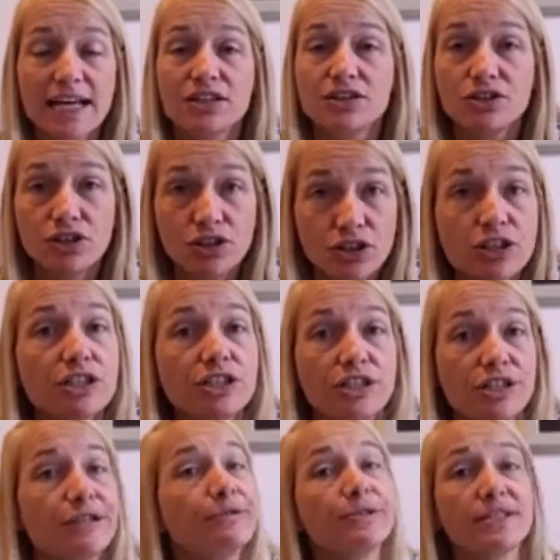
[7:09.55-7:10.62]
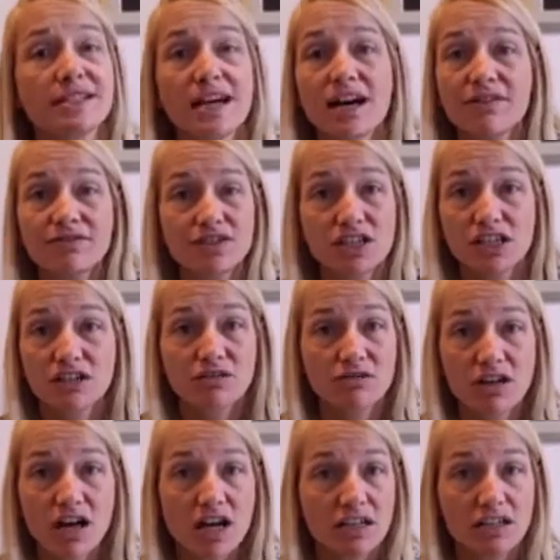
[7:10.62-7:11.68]
and good new stuff too,
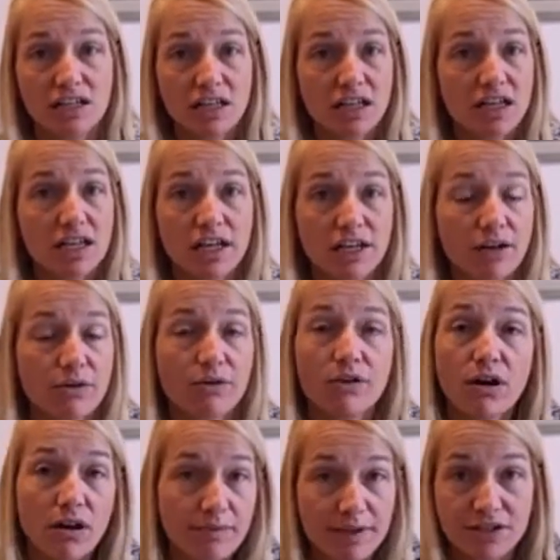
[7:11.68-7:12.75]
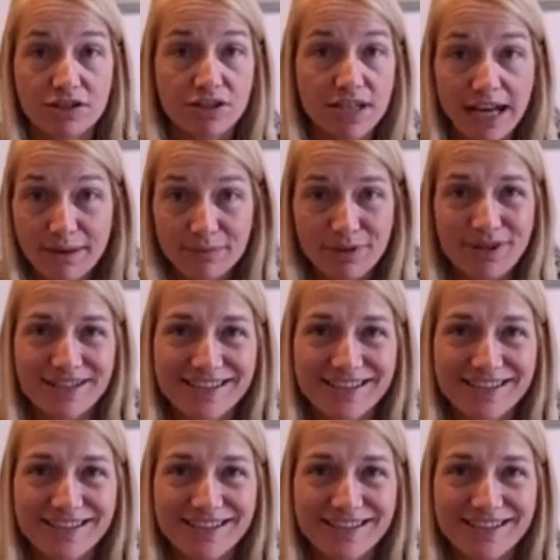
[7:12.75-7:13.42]
not, you know, garbage tabloid